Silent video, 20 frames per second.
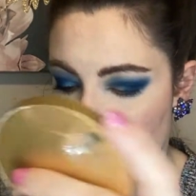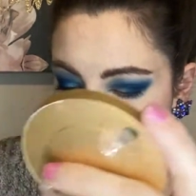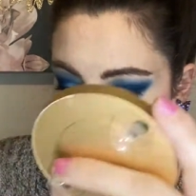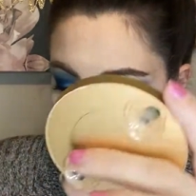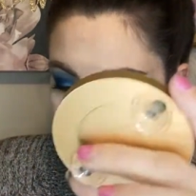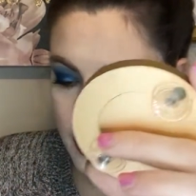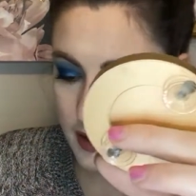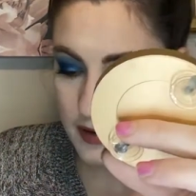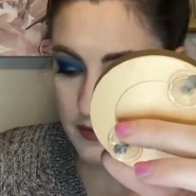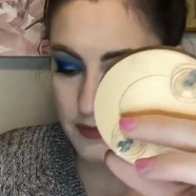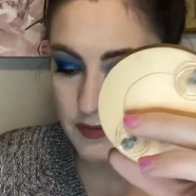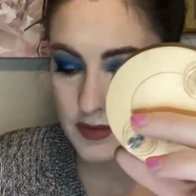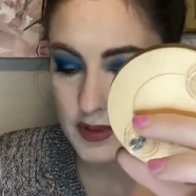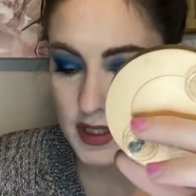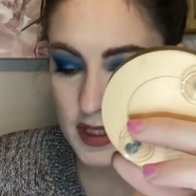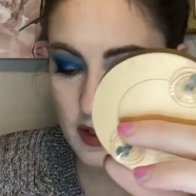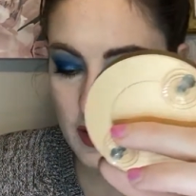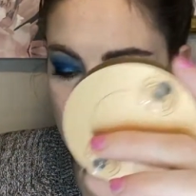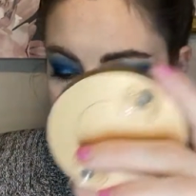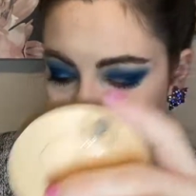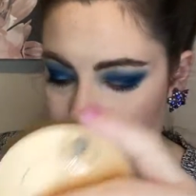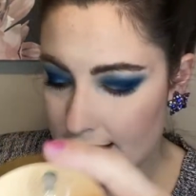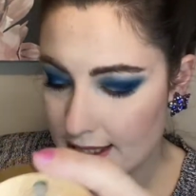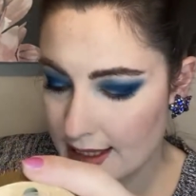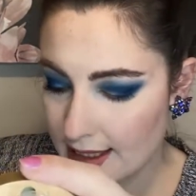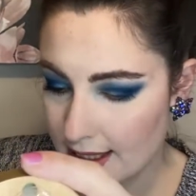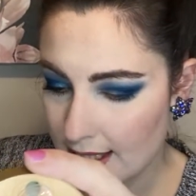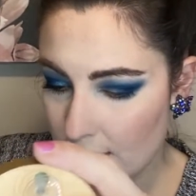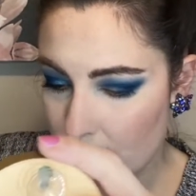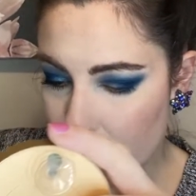Okay, so
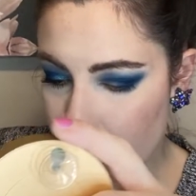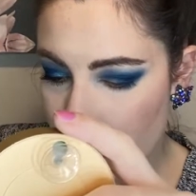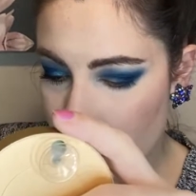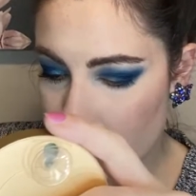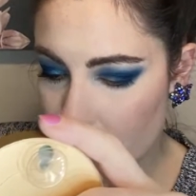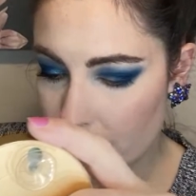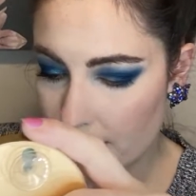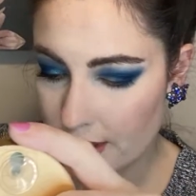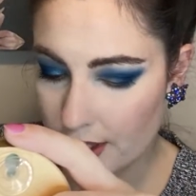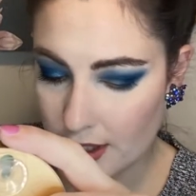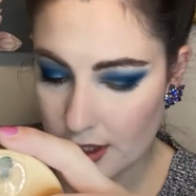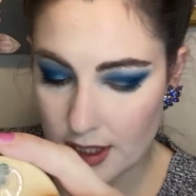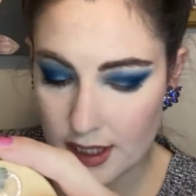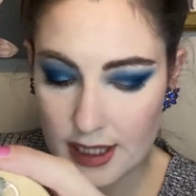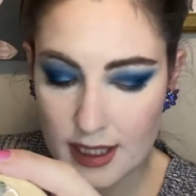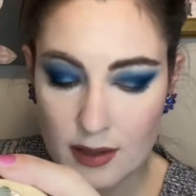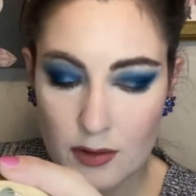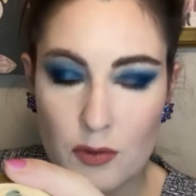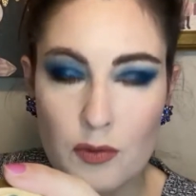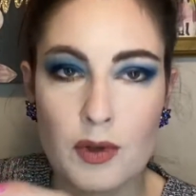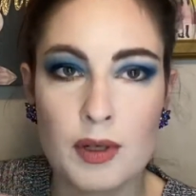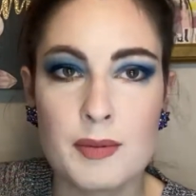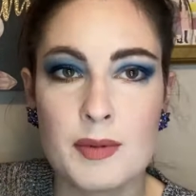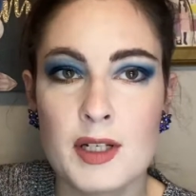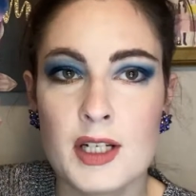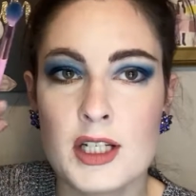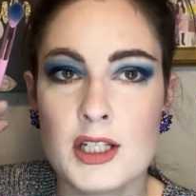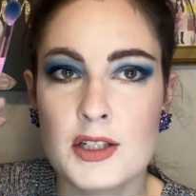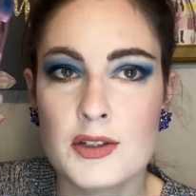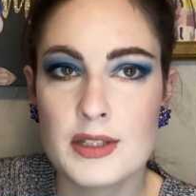that's about good. What I'm going
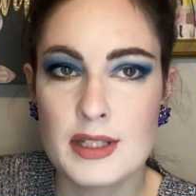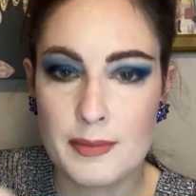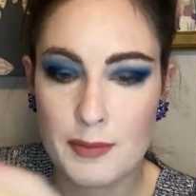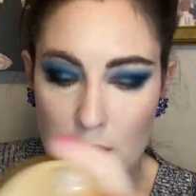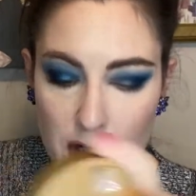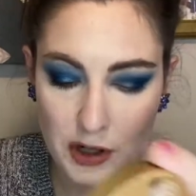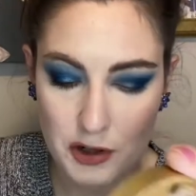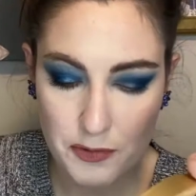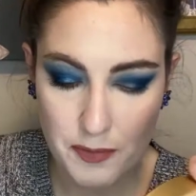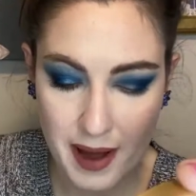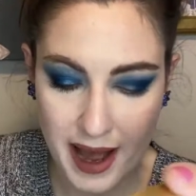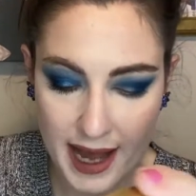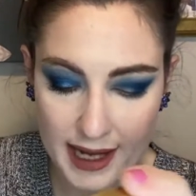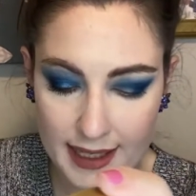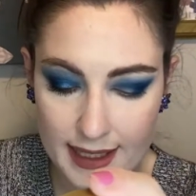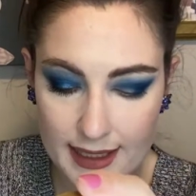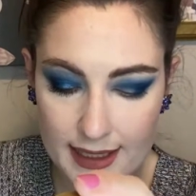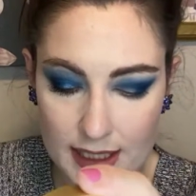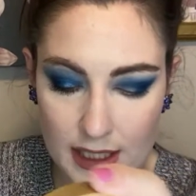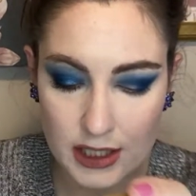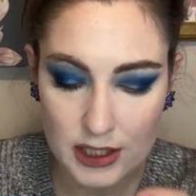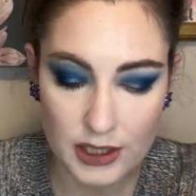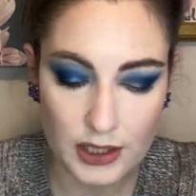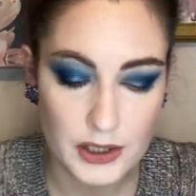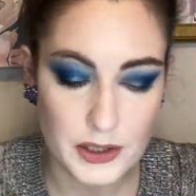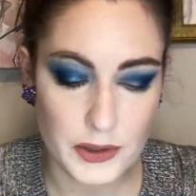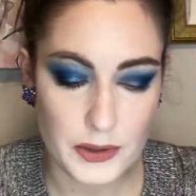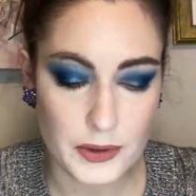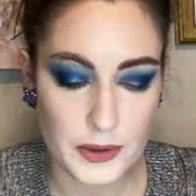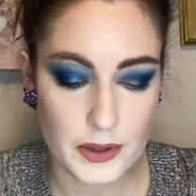to do is I'm going to go back
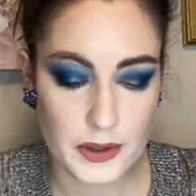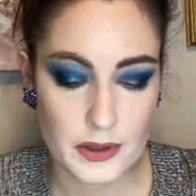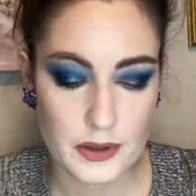into